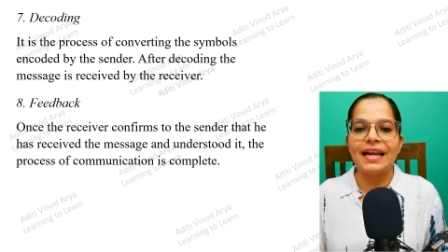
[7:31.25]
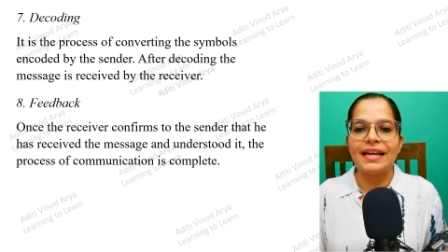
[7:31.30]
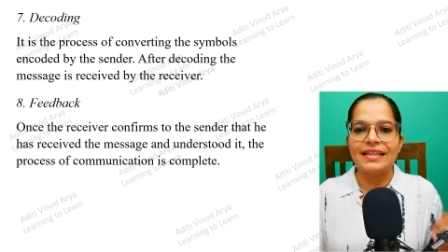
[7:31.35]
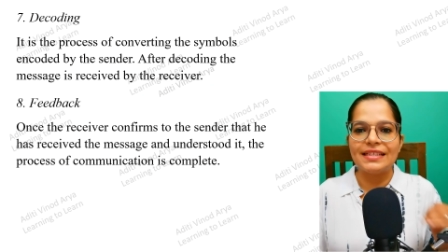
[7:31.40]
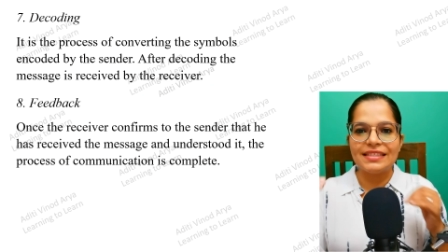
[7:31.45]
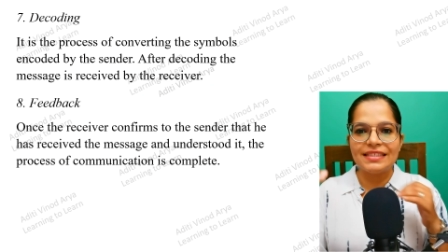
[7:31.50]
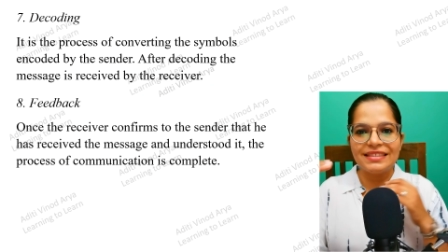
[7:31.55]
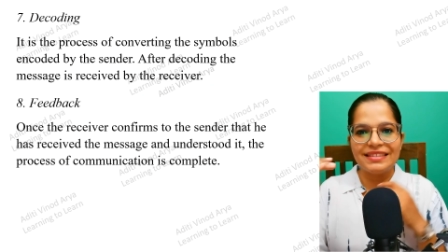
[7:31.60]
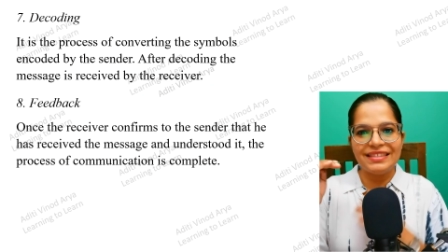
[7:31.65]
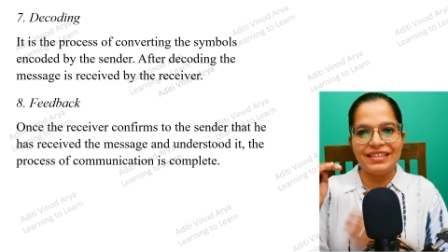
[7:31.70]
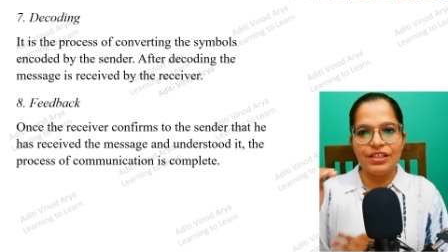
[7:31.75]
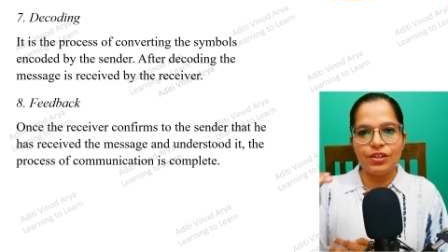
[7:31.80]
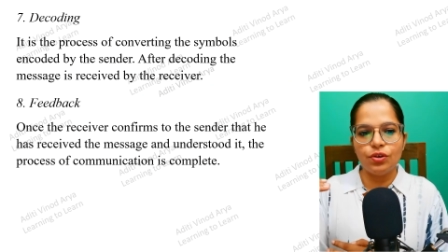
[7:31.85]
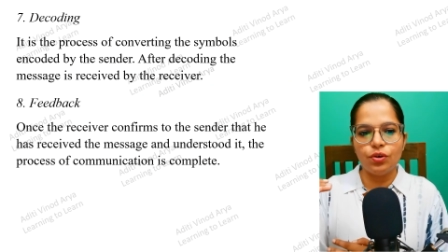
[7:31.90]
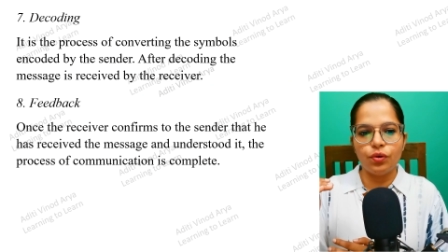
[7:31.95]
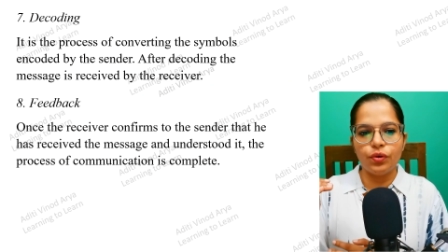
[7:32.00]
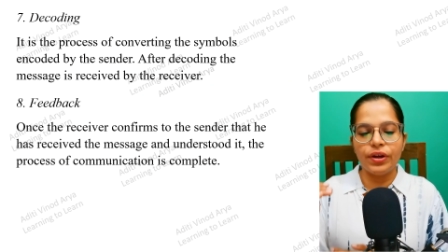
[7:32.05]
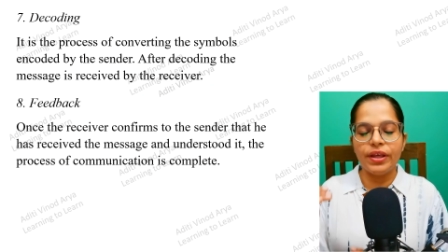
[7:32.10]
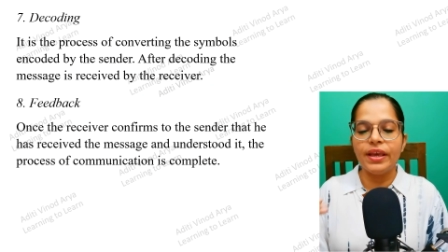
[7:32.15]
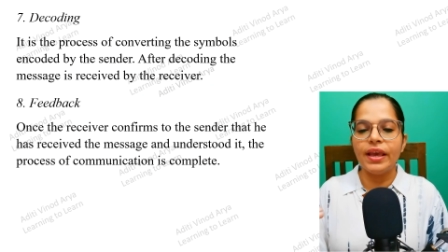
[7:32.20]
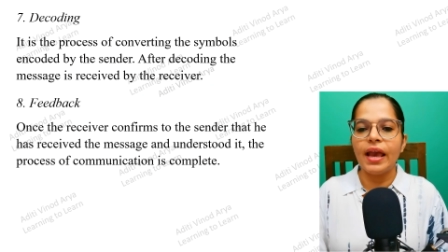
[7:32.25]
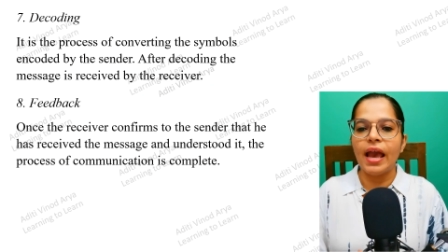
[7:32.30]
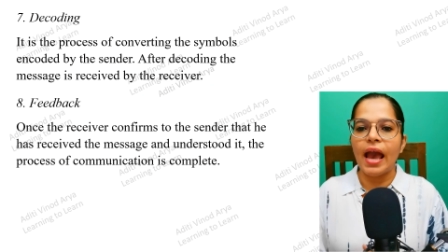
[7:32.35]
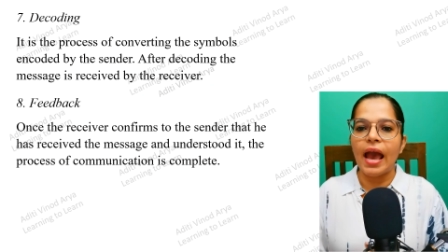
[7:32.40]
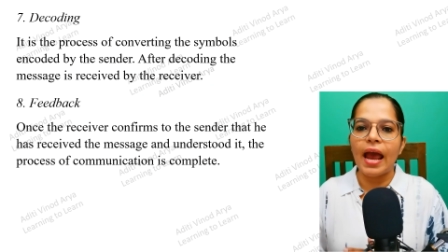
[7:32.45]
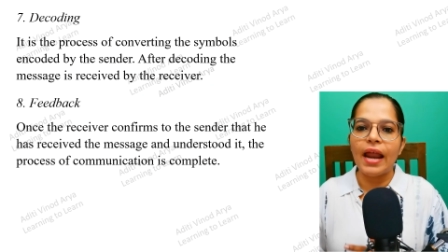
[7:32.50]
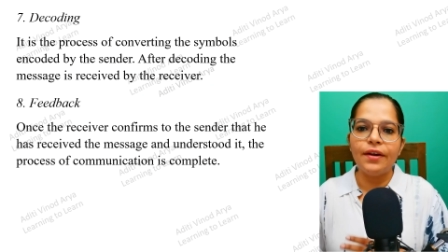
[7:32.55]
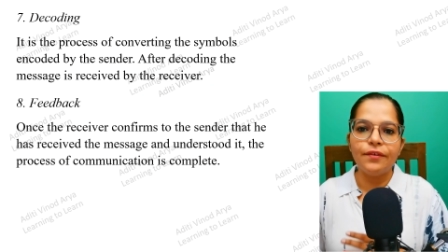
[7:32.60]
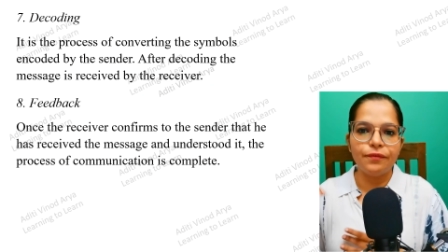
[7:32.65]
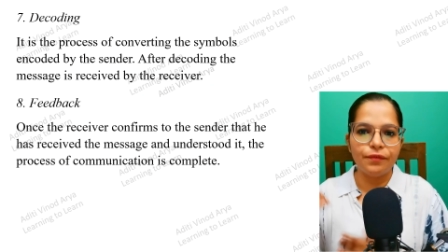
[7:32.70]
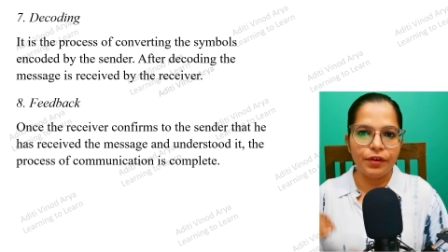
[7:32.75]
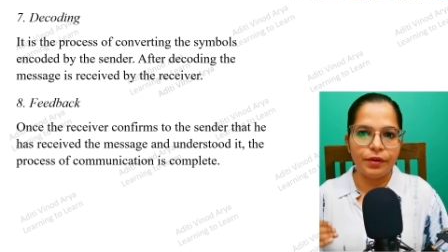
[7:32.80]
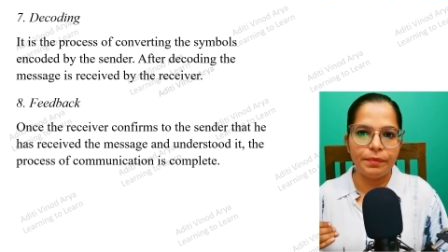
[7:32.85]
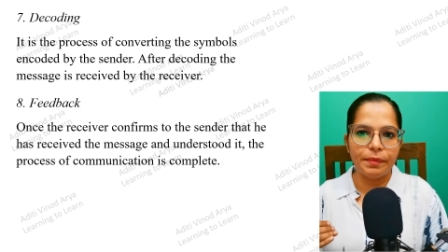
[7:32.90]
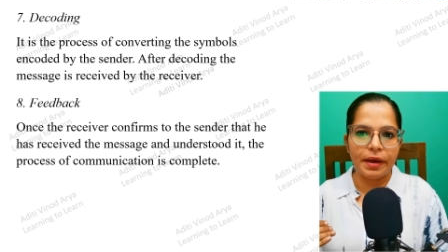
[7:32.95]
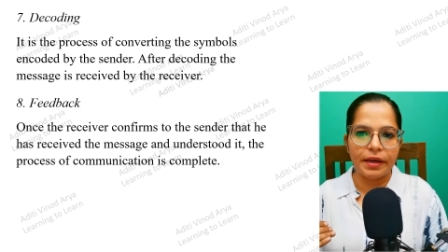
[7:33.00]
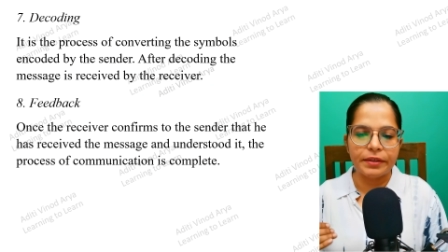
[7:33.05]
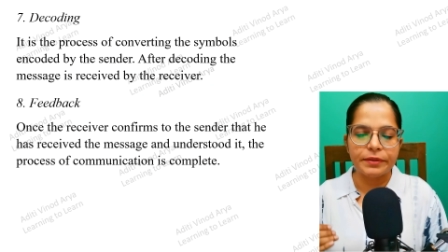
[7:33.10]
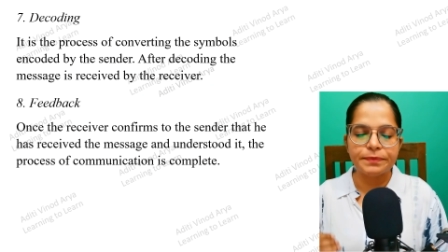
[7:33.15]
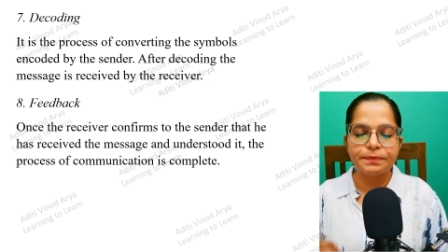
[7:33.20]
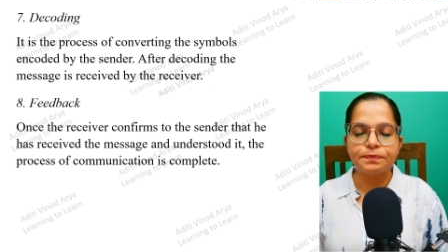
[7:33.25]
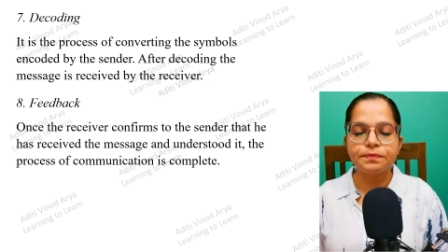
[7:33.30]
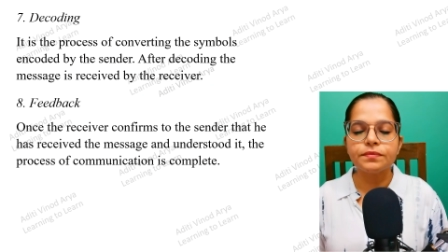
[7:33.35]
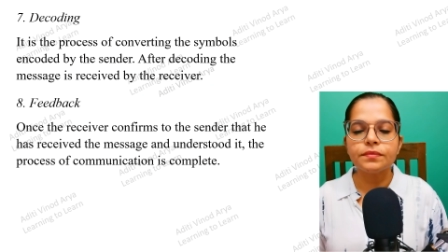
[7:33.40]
That is decoding and feedback.